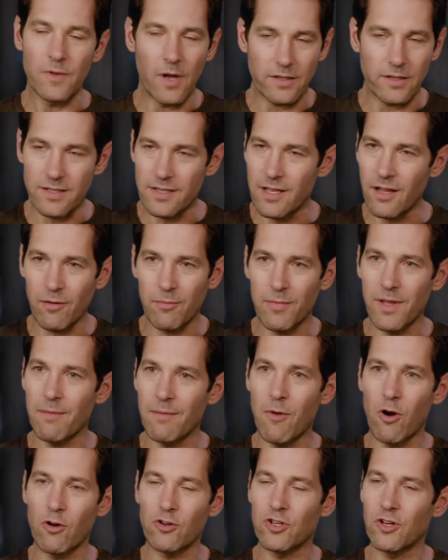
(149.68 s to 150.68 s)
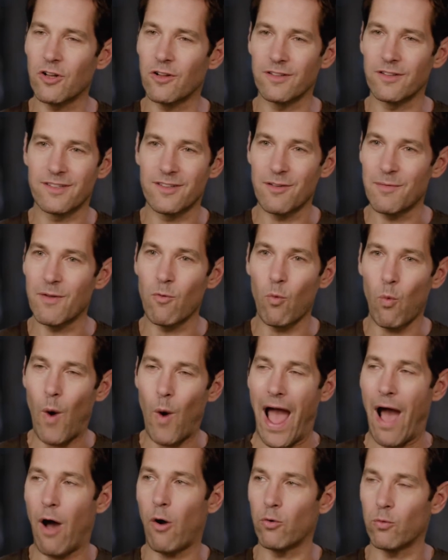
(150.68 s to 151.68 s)
still be emotional and still be
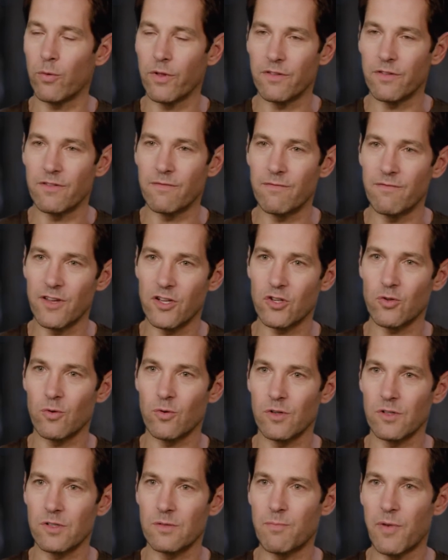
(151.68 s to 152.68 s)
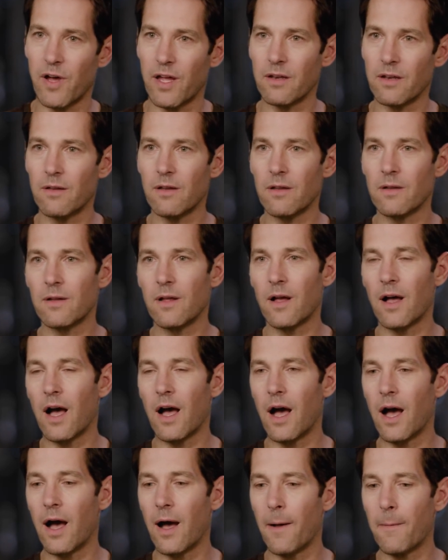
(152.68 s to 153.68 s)
wowed with some visuals, but
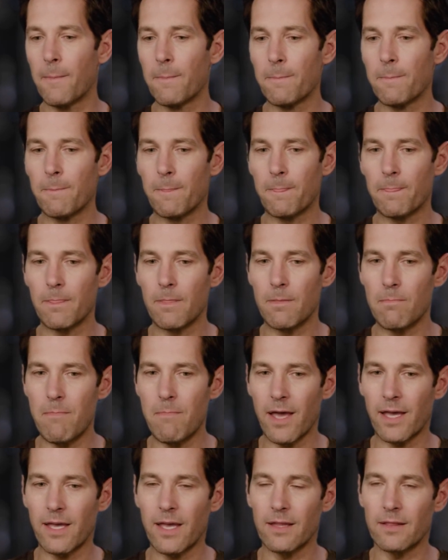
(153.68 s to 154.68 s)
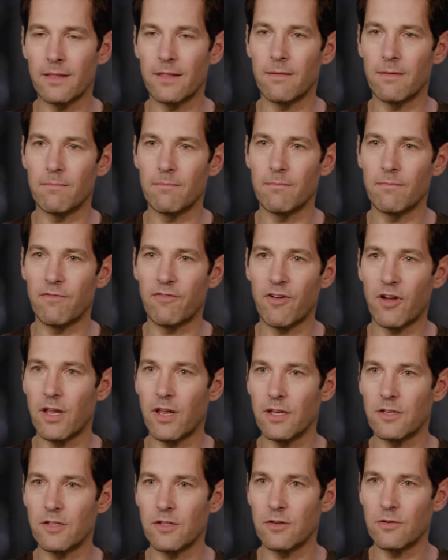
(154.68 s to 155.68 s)
making them
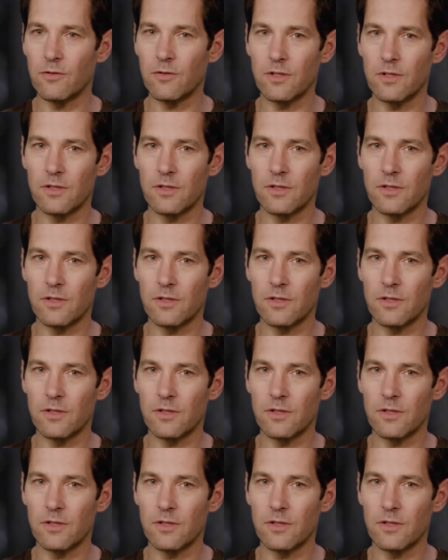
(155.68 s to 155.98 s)
funny too.